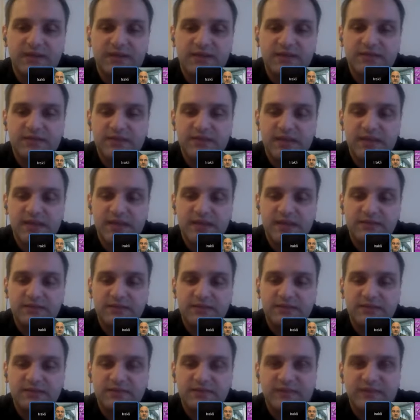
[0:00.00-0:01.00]

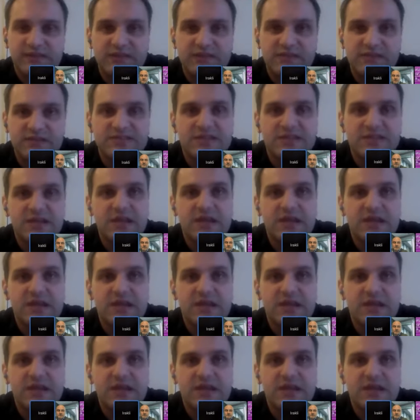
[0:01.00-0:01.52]
indicating fields